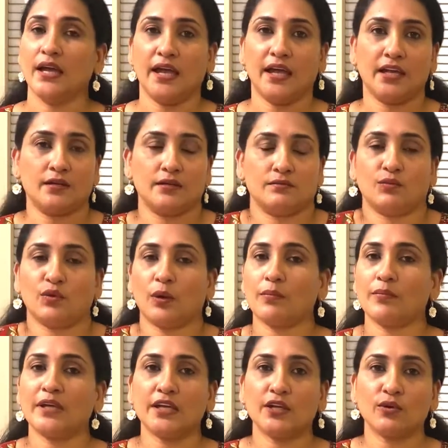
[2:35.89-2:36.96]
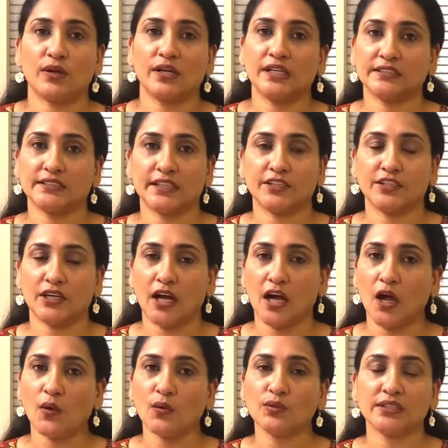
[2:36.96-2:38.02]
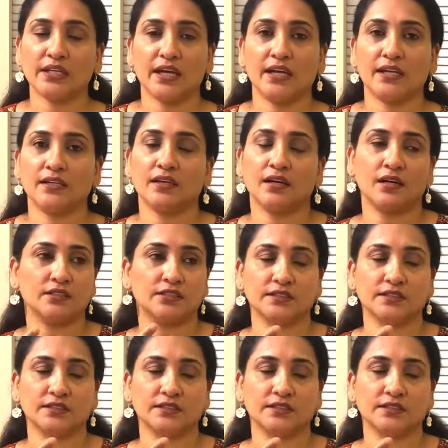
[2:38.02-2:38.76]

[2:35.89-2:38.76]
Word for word: and probably you are inside your house and uh,